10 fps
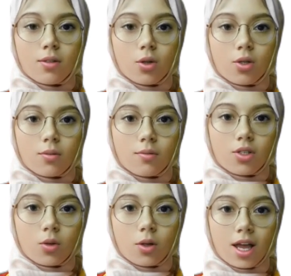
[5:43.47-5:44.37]
Use of
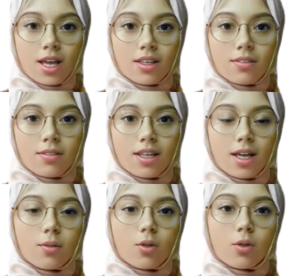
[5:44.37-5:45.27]
visual aids.
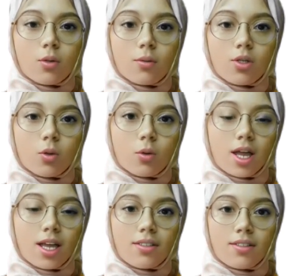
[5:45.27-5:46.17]
If you use visual
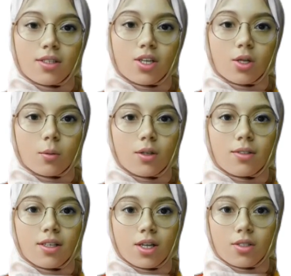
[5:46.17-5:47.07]
aids such as
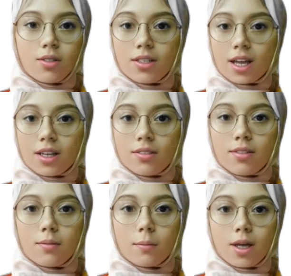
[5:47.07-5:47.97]
presentation
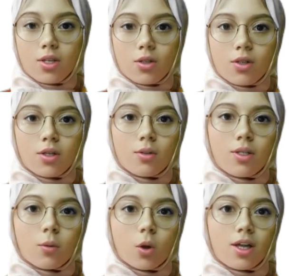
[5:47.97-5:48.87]
slides, make sure to use
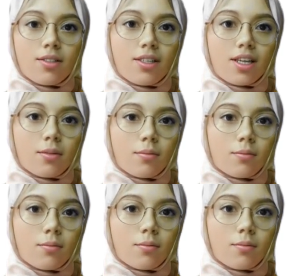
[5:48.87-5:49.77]
them wisely.
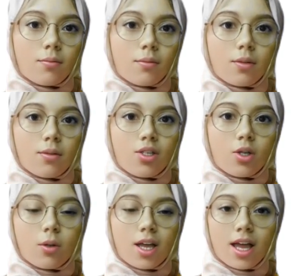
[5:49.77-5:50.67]

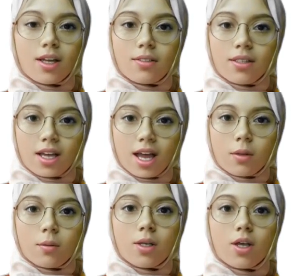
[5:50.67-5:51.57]
Visual aids can
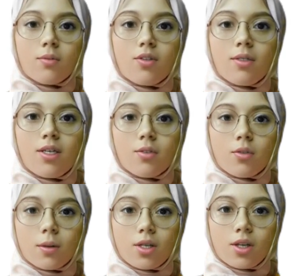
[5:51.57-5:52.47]
help clarify the
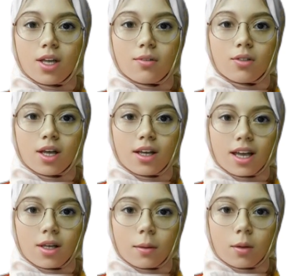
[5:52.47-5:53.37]
information conveyed
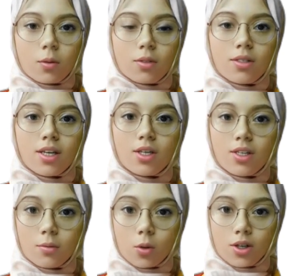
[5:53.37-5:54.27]
and make
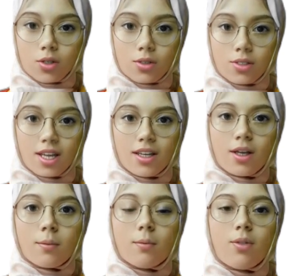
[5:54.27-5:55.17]
presentations more interesting,
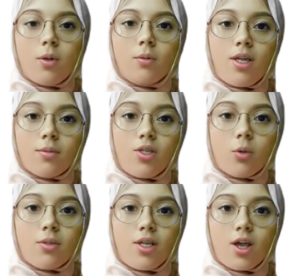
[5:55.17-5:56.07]
but don't let
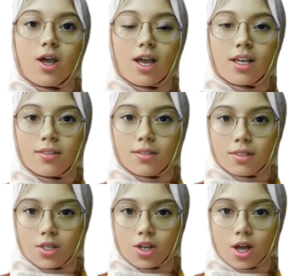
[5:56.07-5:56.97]
visual aids
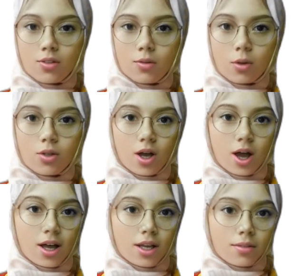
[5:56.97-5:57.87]
distract from your
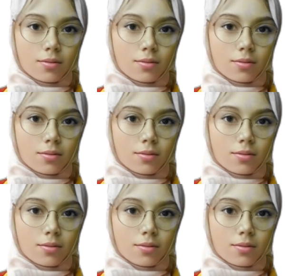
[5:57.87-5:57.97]
talk.